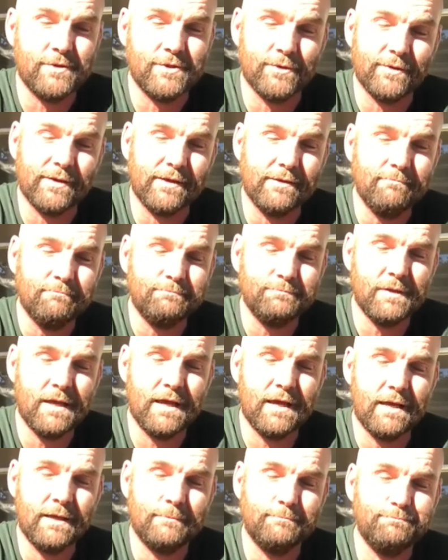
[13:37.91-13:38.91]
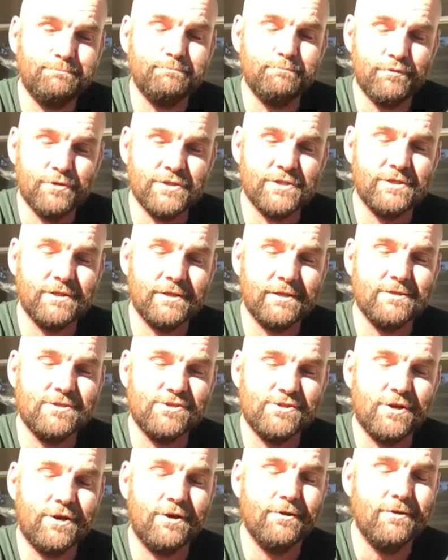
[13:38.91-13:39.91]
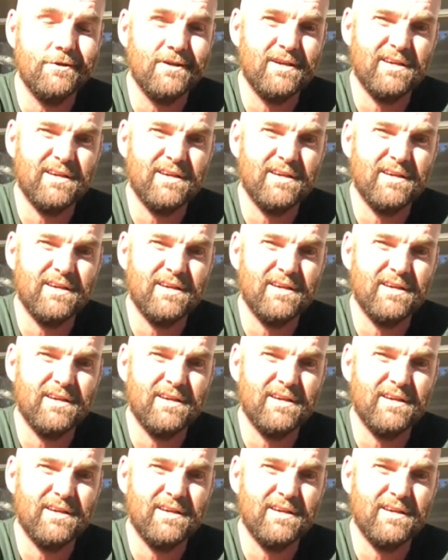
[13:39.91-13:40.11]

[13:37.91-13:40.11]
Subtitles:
doing presently. So